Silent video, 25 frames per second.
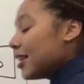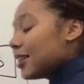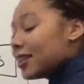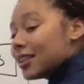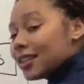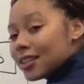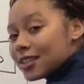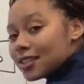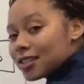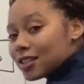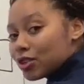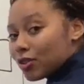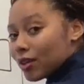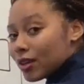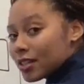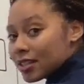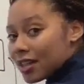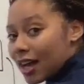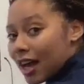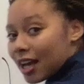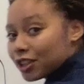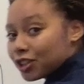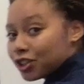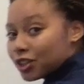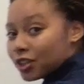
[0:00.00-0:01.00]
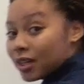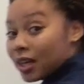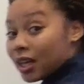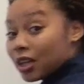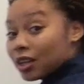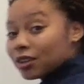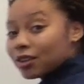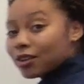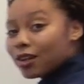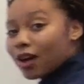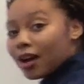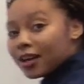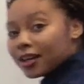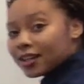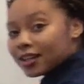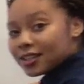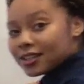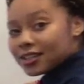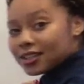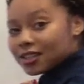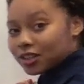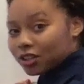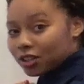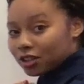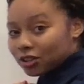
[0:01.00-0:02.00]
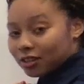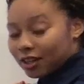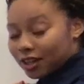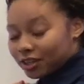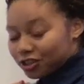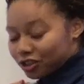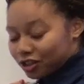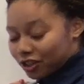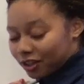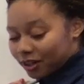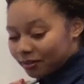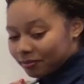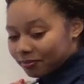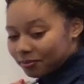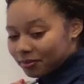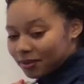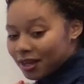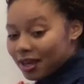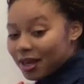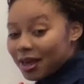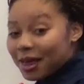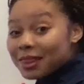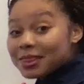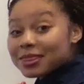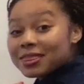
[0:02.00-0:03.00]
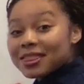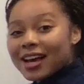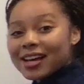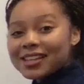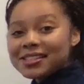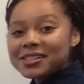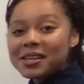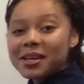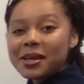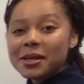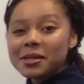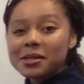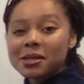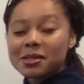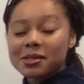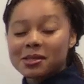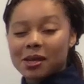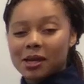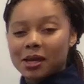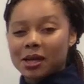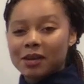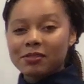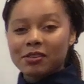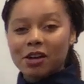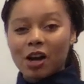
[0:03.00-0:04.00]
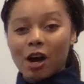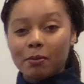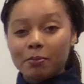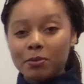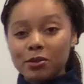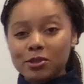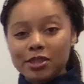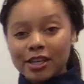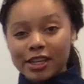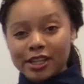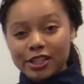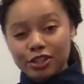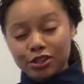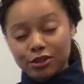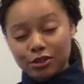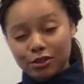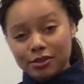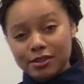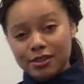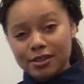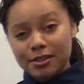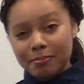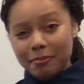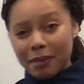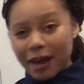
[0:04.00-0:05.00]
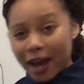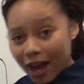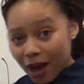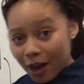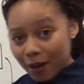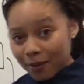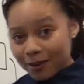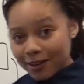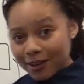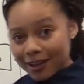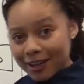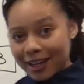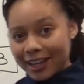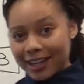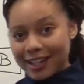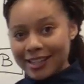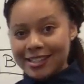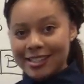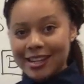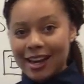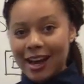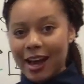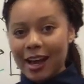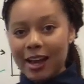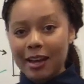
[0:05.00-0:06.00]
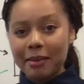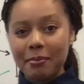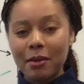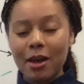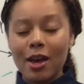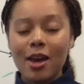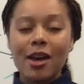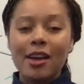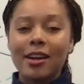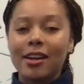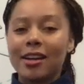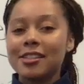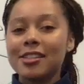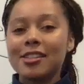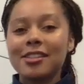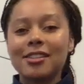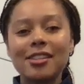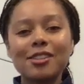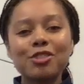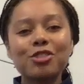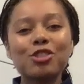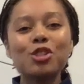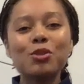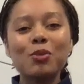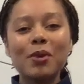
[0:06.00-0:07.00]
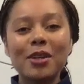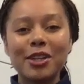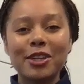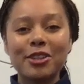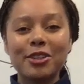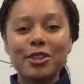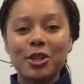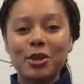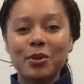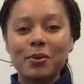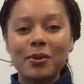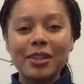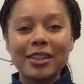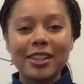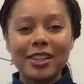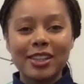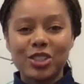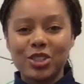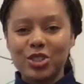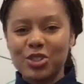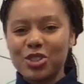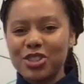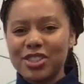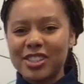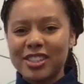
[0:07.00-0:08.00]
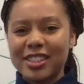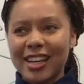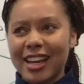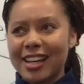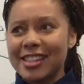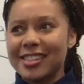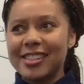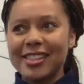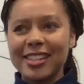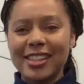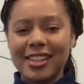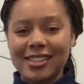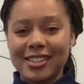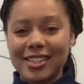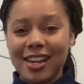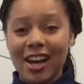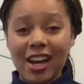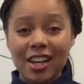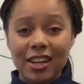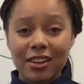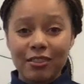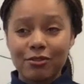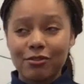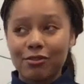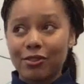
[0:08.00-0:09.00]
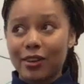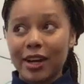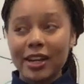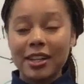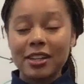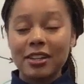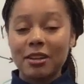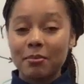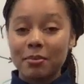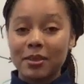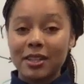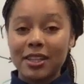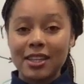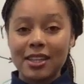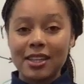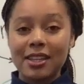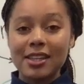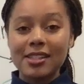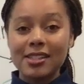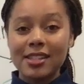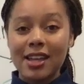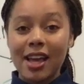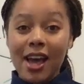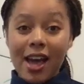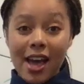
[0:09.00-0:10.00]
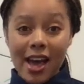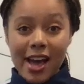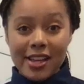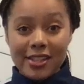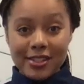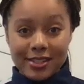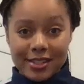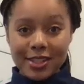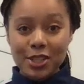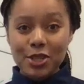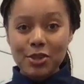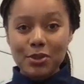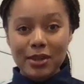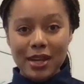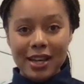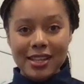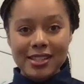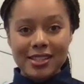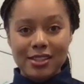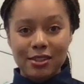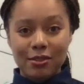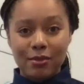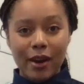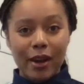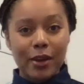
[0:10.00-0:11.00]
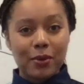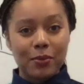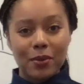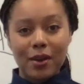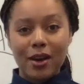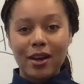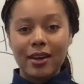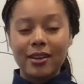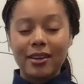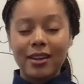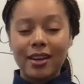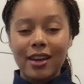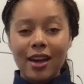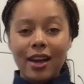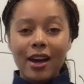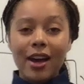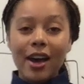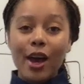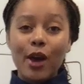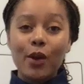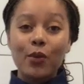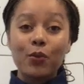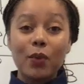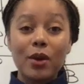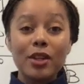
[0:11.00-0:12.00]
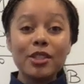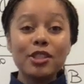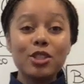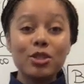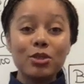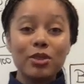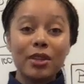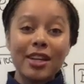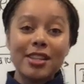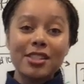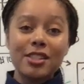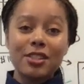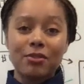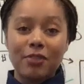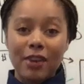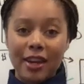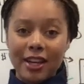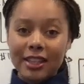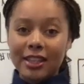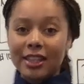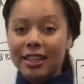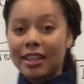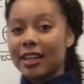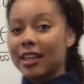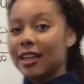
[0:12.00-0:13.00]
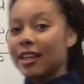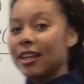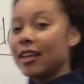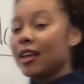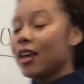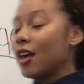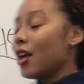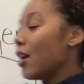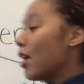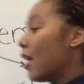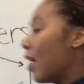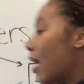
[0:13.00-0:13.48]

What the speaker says: this transaction and lock it into your ledger. That takes a ton of computational power and time because essentially what you're doing is you're just guessing a ton of random keys until you guess the right one. And once you guess the right key,